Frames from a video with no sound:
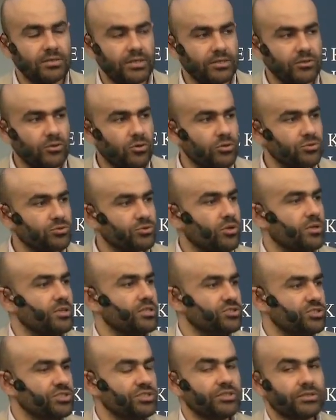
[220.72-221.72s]
in Control
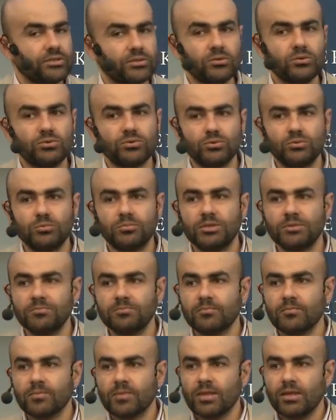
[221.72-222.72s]
Engineering Group.
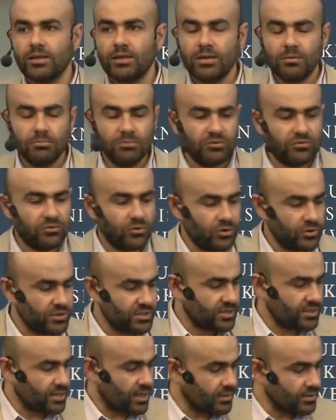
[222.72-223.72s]
Before
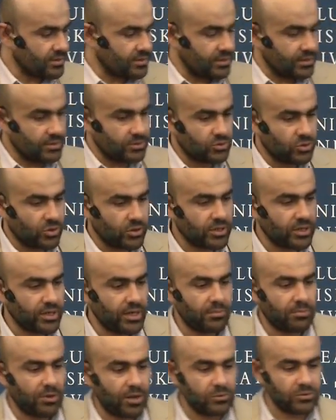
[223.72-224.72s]
starting talking
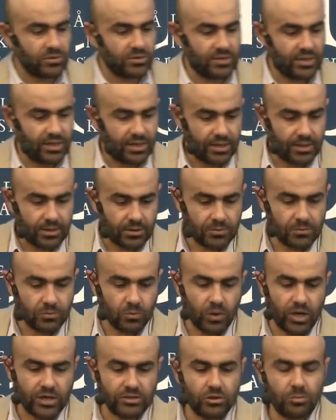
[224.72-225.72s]
about the
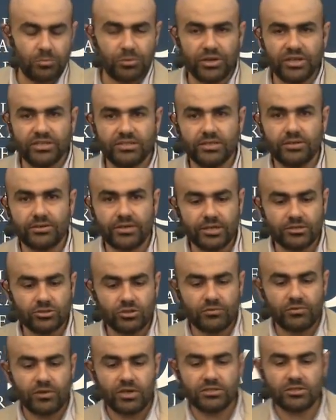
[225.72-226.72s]
wide operating range
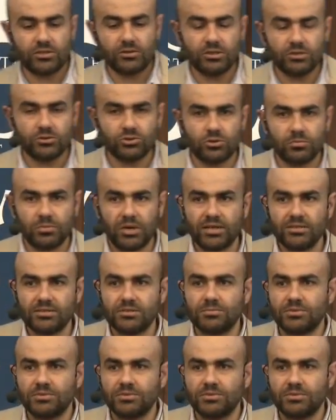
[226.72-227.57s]
of hydraulic turbines